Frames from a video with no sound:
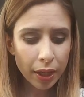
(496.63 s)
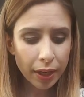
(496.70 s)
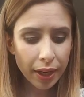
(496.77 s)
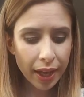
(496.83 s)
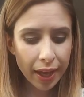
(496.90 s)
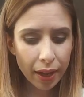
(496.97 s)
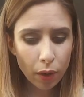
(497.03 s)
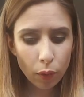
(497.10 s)

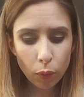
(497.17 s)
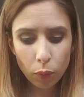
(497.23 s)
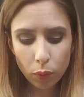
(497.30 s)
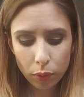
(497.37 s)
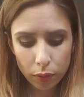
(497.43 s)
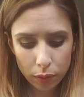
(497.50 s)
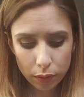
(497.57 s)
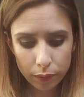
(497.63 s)
Now,
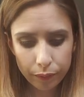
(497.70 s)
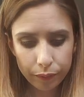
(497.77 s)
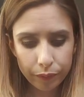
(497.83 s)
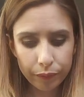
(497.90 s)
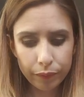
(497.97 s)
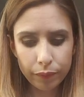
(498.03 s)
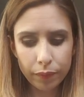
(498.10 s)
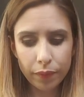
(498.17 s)

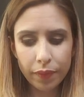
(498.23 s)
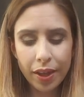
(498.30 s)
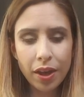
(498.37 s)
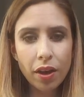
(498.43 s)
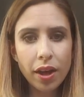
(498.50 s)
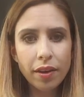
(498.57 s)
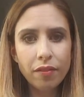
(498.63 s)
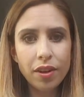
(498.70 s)
that
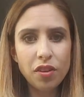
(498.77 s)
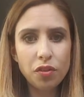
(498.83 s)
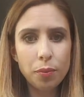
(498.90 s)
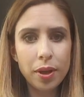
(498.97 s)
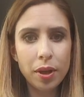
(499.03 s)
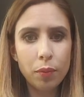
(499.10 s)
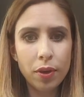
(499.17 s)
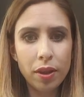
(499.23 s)
kind of leaves
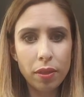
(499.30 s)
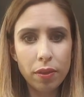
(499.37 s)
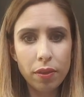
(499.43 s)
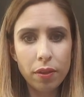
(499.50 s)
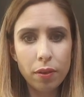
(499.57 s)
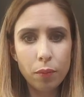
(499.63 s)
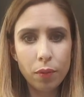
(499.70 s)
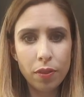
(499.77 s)
me with
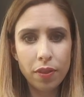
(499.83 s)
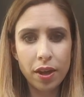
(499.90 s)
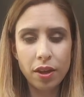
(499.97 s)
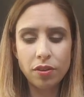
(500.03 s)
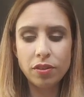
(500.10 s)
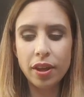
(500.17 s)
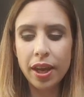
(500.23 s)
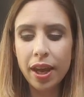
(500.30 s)

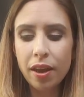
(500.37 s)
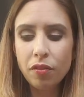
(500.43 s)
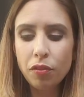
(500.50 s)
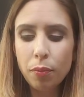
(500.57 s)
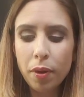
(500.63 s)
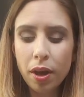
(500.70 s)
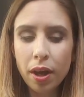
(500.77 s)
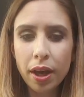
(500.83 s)
this. I have
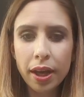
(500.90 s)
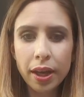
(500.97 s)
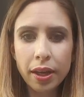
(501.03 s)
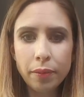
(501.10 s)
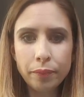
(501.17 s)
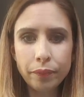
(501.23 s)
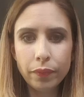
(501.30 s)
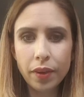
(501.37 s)

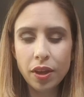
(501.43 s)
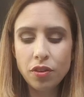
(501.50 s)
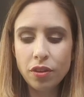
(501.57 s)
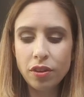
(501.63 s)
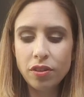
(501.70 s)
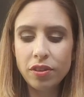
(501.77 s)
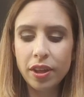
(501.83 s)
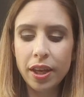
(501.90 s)
my, as you
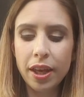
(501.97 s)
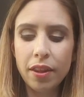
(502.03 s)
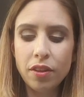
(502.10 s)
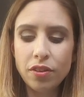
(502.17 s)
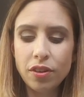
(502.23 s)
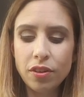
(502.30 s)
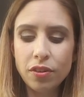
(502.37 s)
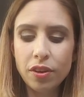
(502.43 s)
can see here,
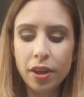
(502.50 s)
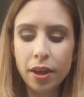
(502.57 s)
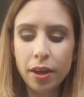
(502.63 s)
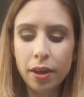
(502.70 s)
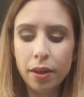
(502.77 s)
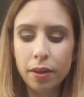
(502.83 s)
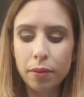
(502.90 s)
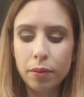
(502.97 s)
this is
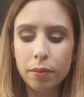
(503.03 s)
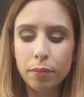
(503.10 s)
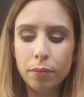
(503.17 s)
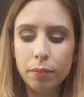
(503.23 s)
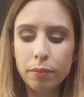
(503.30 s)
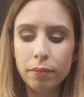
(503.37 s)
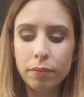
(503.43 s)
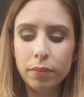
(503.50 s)

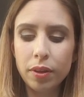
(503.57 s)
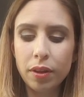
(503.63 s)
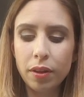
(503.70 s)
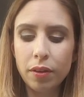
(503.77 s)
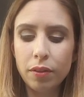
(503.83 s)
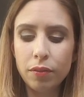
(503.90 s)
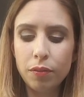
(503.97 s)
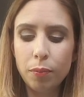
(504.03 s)
kind
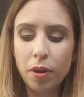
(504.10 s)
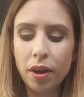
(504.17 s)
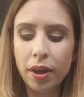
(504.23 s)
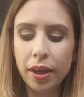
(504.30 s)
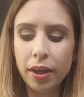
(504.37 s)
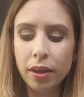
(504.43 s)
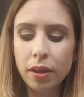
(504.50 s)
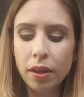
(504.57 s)
of
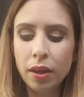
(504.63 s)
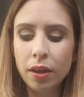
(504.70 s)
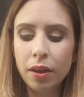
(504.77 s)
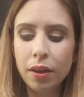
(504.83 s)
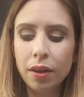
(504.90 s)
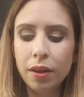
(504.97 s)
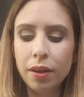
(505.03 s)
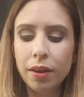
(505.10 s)
my
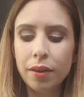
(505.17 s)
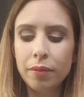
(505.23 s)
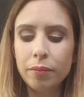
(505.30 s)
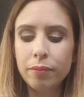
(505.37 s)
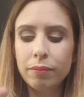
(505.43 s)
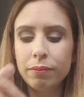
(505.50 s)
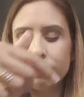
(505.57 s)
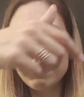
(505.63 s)

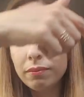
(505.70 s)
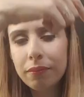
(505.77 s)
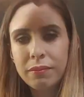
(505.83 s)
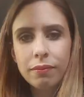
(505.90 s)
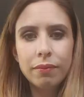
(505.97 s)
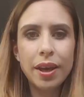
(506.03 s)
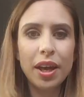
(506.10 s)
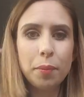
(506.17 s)

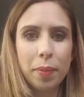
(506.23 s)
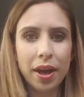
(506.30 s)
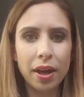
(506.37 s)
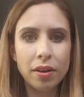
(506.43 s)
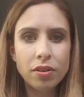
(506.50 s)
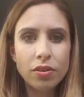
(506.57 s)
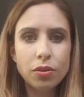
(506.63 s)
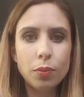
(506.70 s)

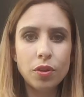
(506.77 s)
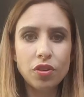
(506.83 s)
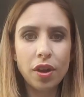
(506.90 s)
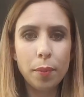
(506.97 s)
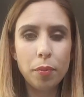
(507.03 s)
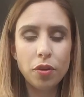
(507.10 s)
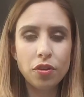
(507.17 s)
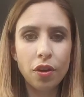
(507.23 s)
headband, which I
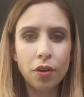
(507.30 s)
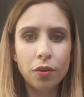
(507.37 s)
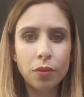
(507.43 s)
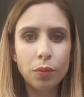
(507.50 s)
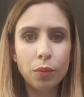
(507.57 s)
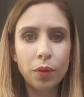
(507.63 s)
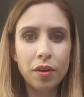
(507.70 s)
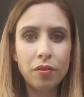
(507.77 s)
put
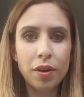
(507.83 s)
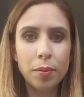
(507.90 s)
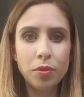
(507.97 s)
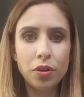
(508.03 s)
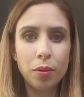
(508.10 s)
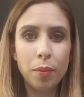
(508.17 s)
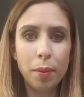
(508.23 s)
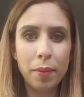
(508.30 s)
on whenever I'm
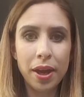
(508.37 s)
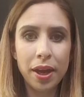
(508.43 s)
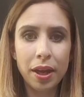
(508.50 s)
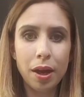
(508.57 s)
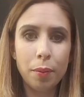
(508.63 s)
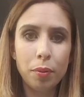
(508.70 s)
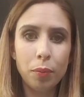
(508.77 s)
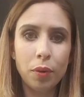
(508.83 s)
doing my
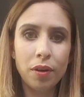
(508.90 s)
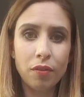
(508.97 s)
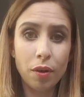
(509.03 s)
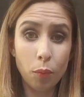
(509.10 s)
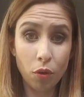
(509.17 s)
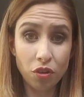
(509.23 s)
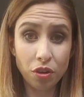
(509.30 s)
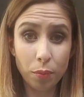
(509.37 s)
makeup and whenever
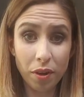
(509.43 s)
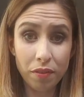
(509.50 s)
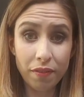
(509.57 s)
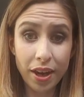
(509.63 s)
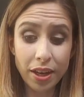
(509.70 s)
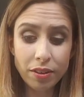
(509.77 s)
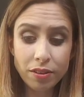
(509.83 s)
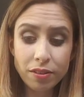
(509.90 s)
I'm washing my
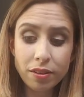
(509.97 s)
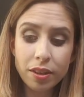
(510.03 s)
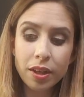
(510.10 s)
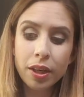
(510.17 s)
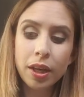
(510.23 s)
face.